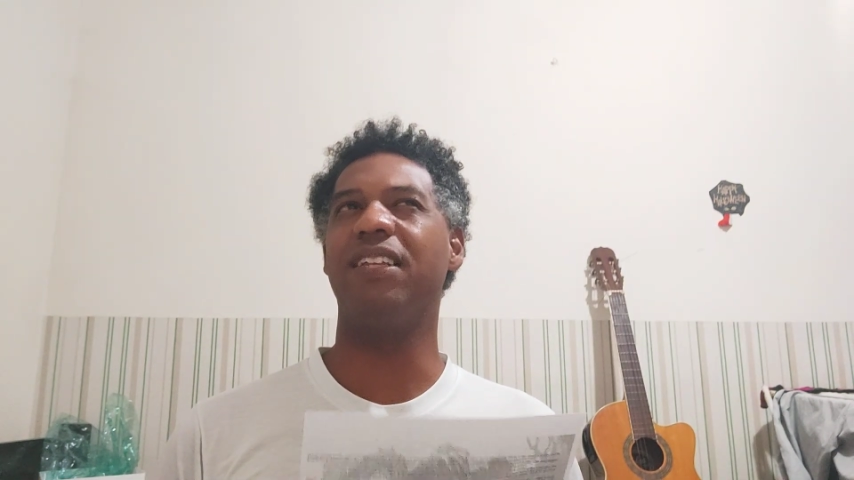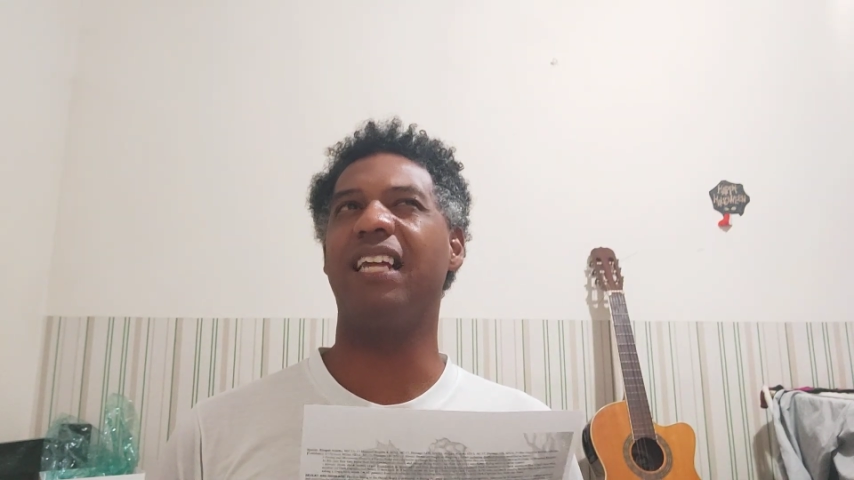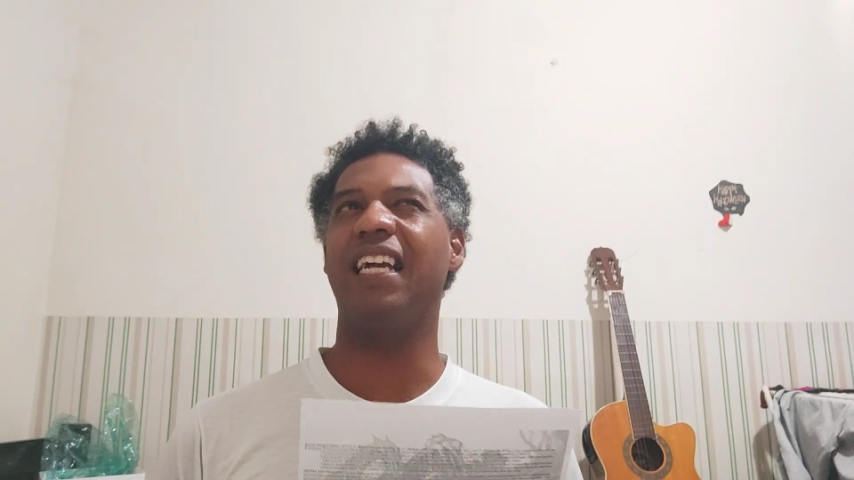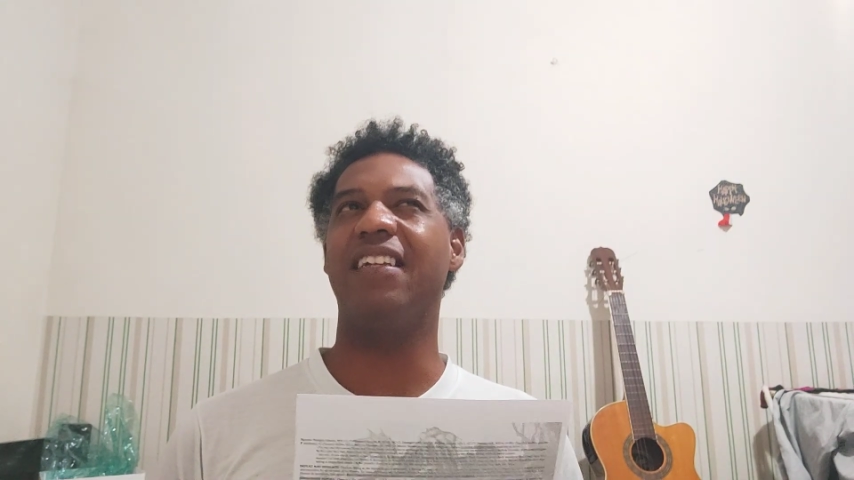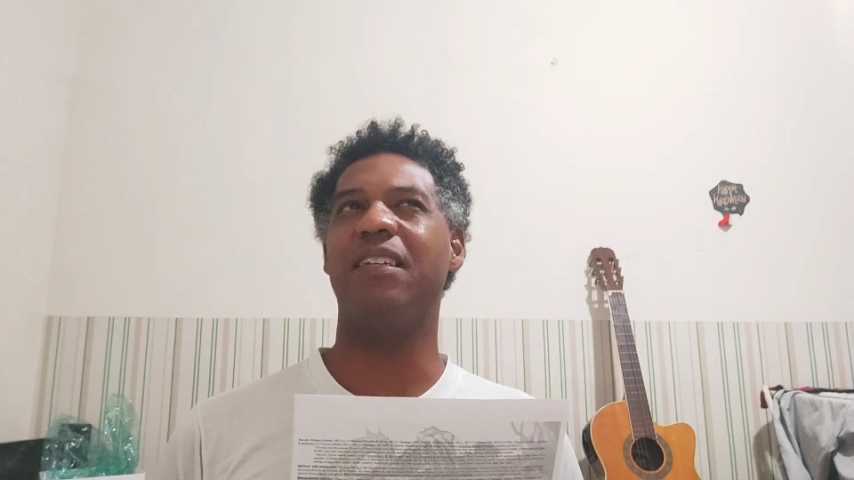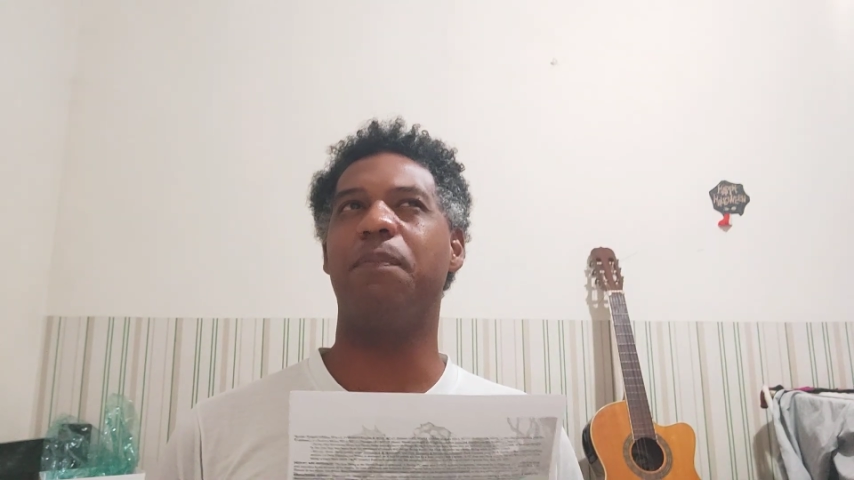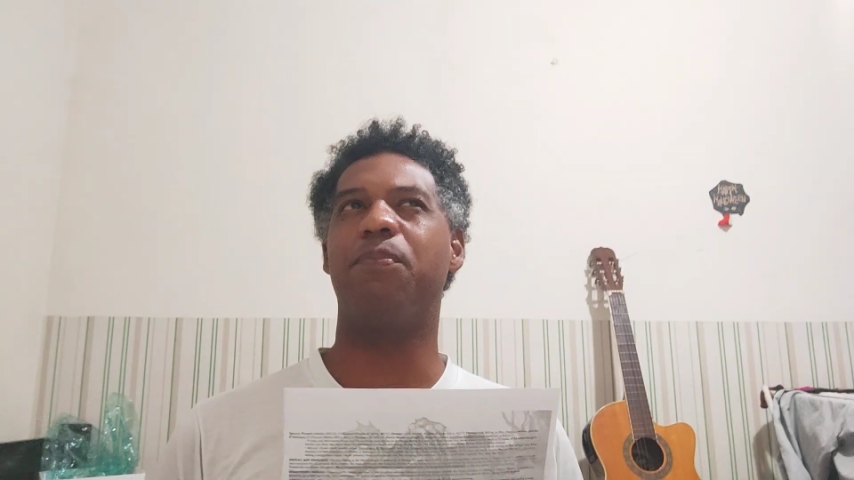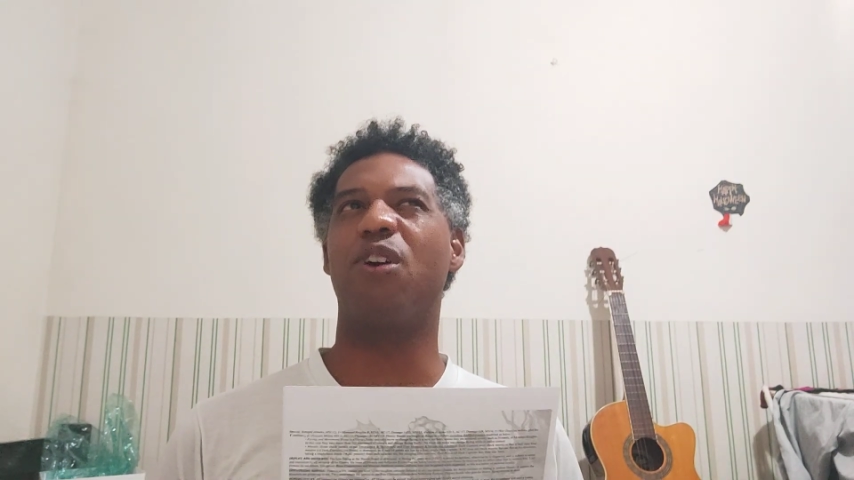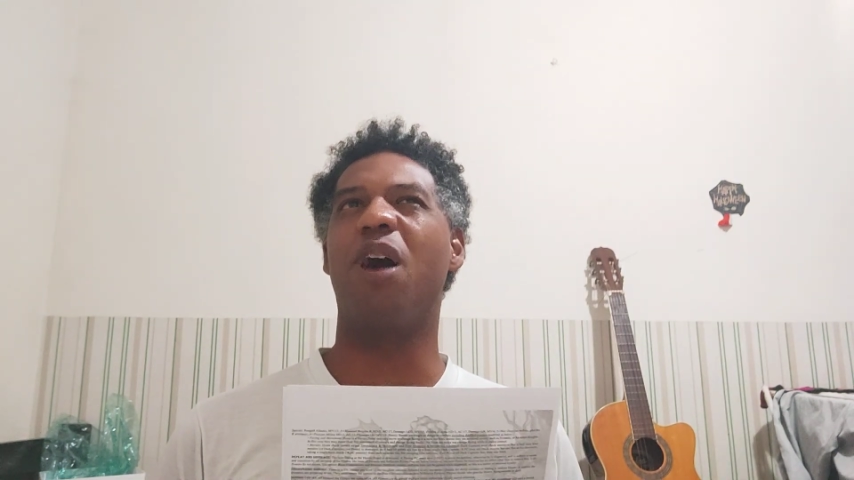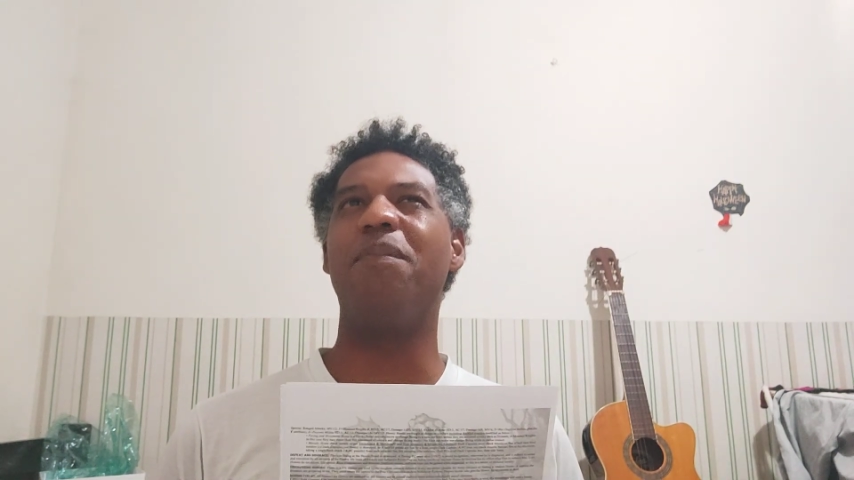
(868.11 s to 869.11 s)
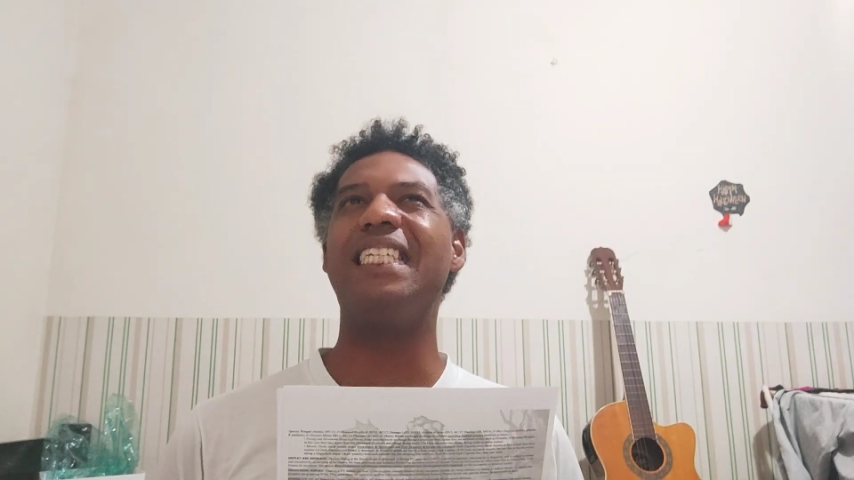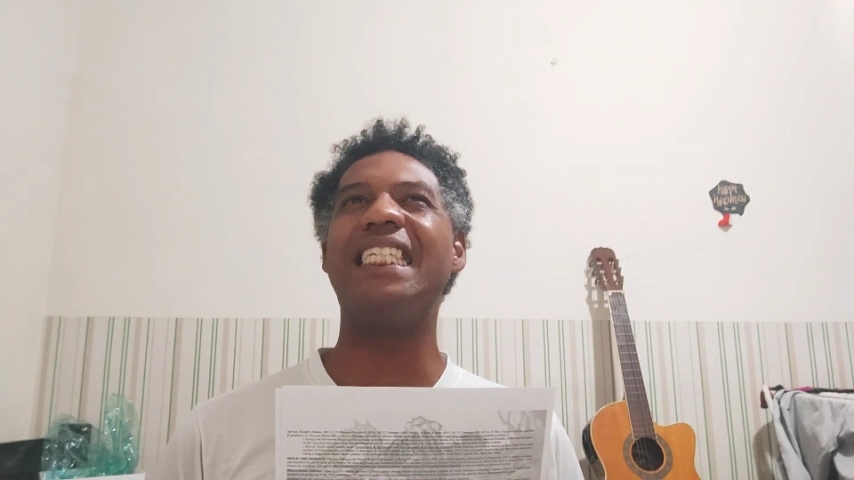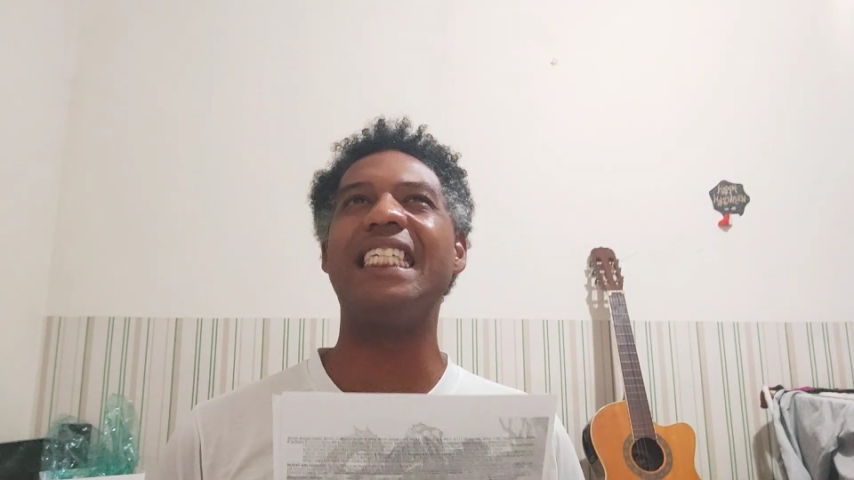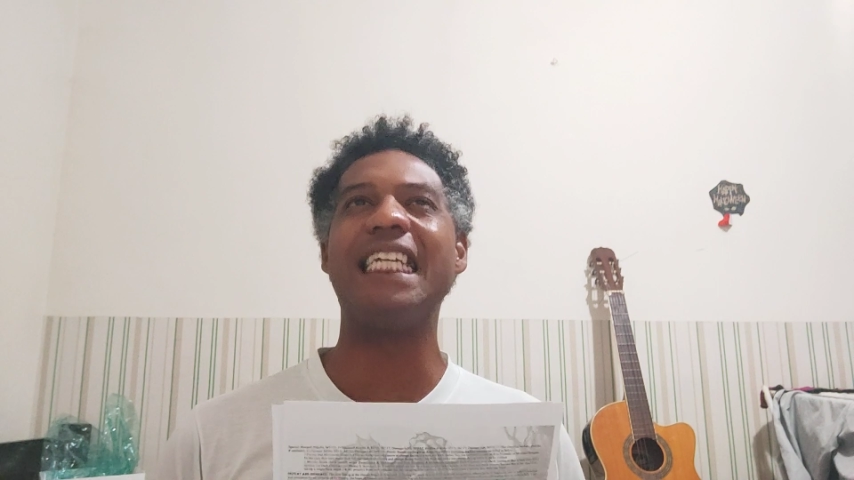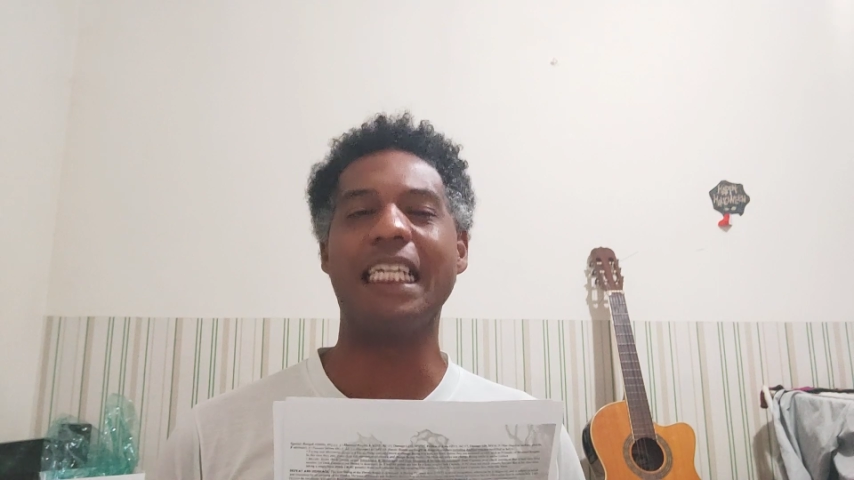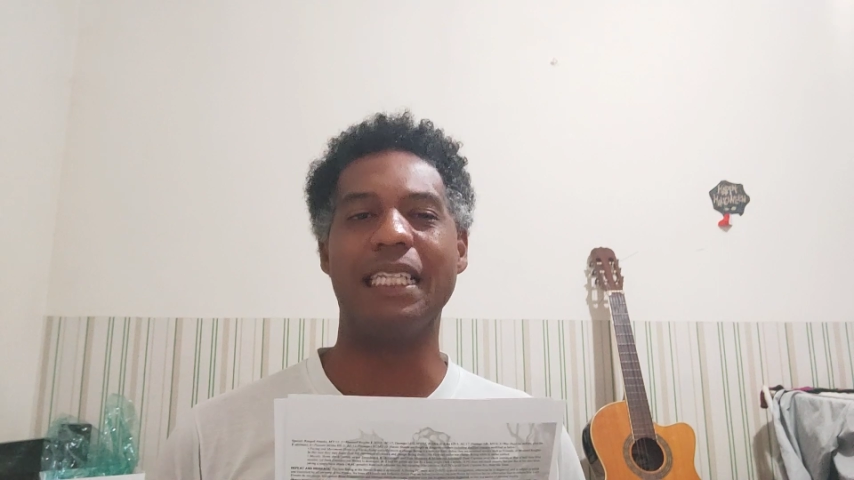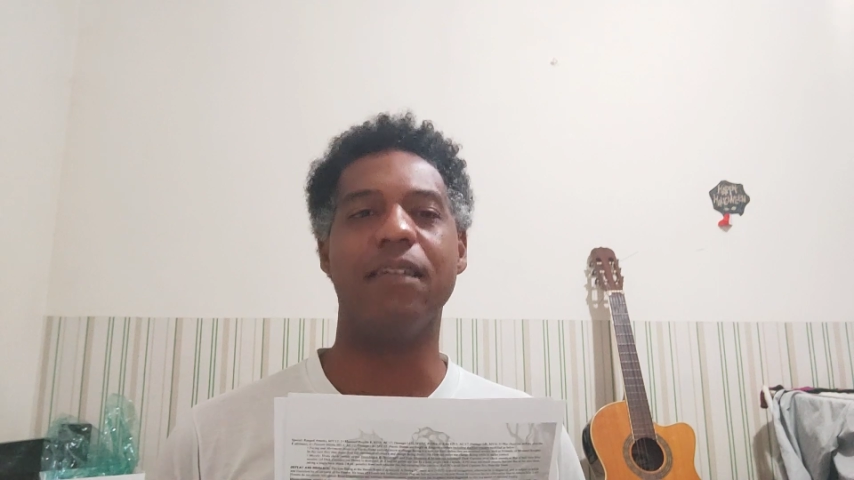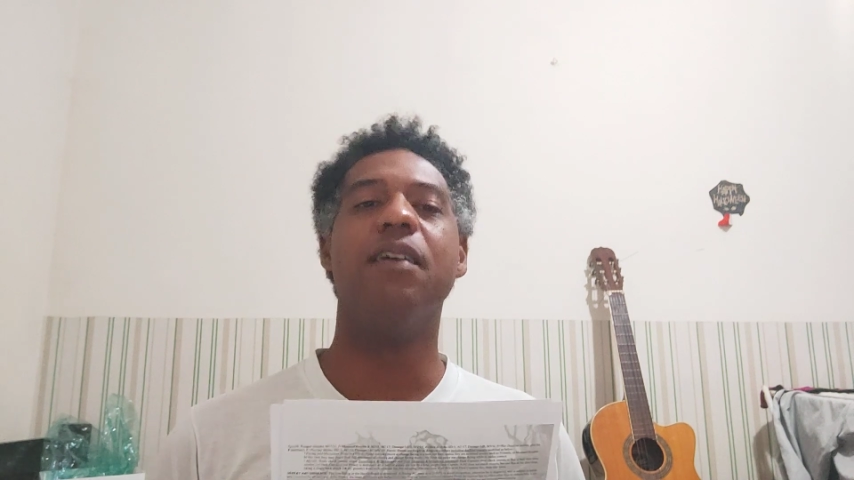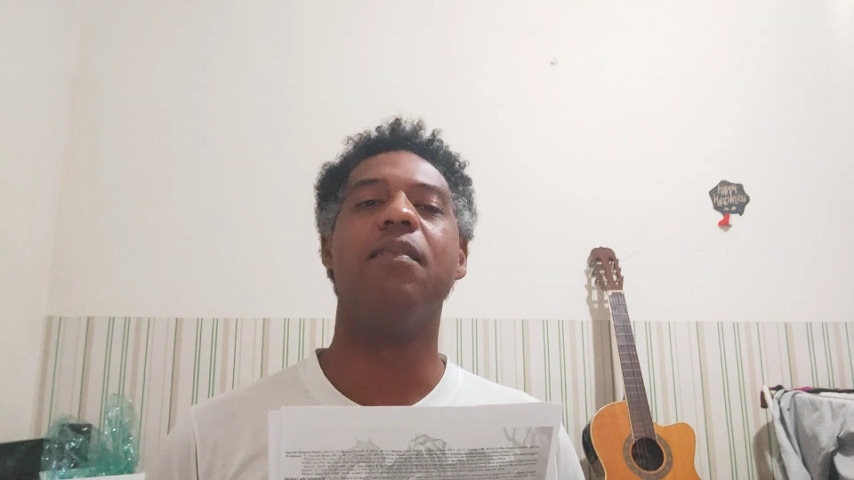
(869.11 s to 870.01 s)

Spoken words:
like the promising